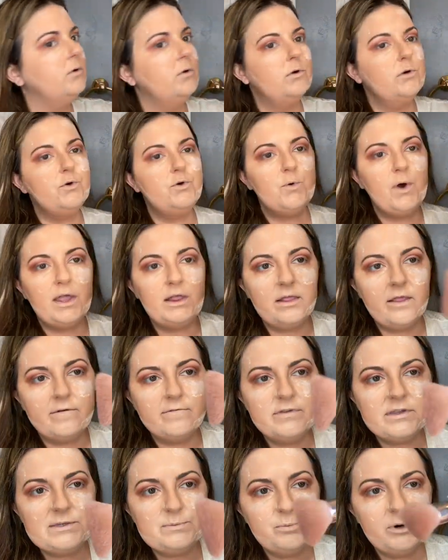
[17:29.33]
Ooh, I love
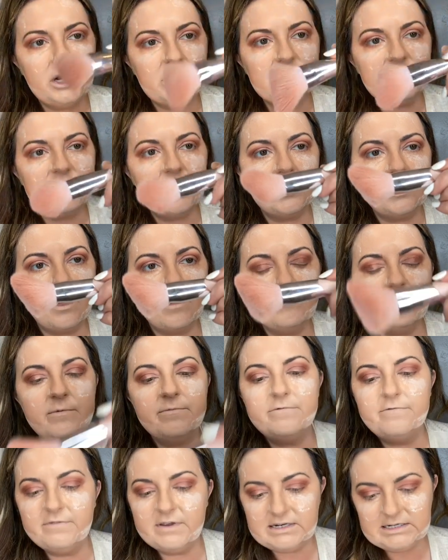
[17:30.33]
this brush I got from
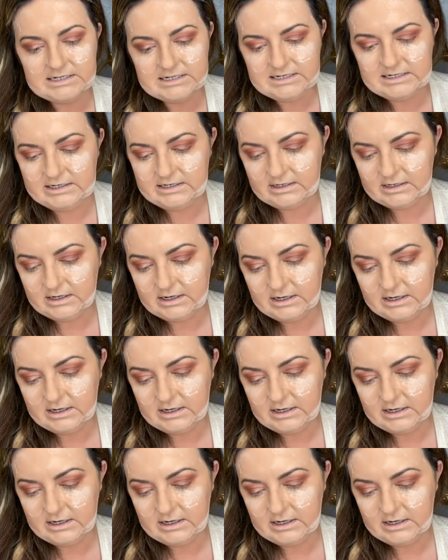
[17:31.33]
Fenty.